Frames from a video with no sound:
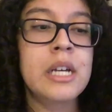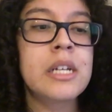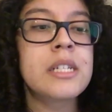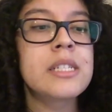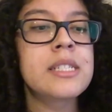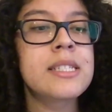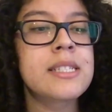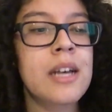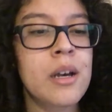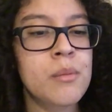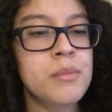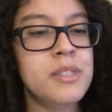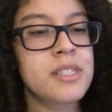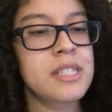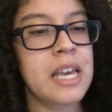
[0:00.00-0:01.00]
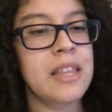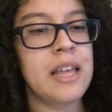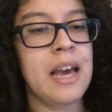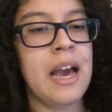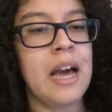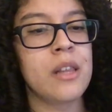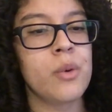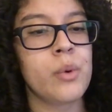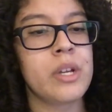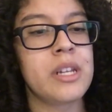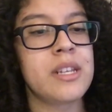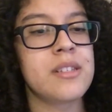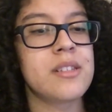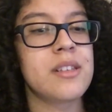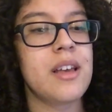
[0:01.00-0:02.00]
Some say that Halloween
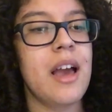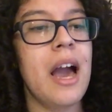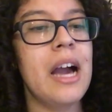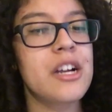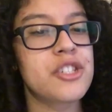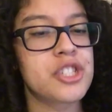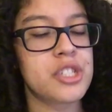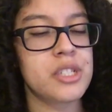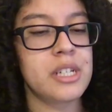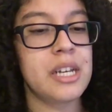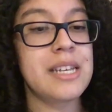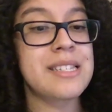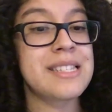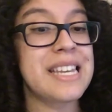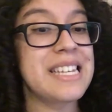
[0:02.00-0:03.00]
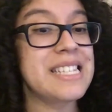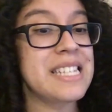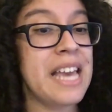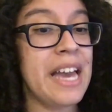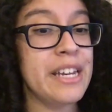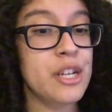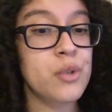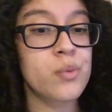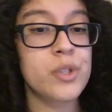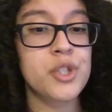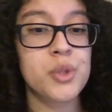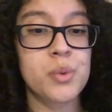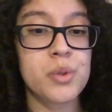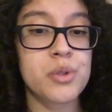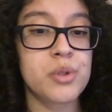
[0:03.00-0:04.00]
is actually a satanic
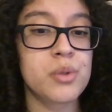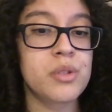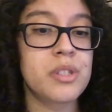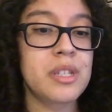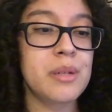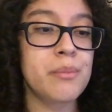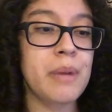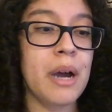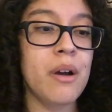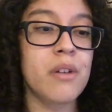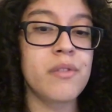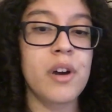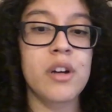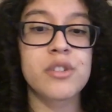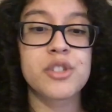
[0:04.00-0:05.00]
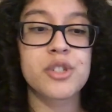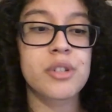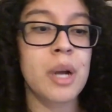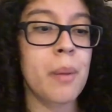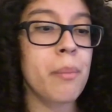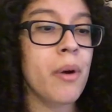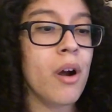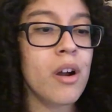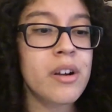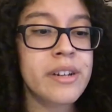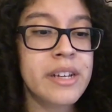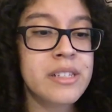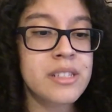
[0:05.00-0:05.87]
ritual due to the amount of underground parties